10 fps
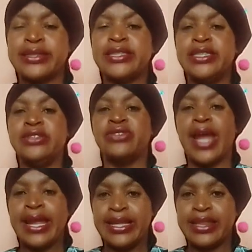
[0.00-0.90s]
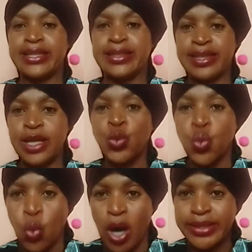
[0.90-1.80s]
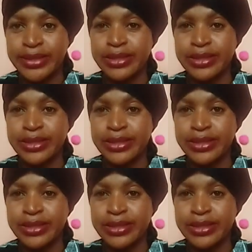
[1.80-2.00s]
achieve anything they want,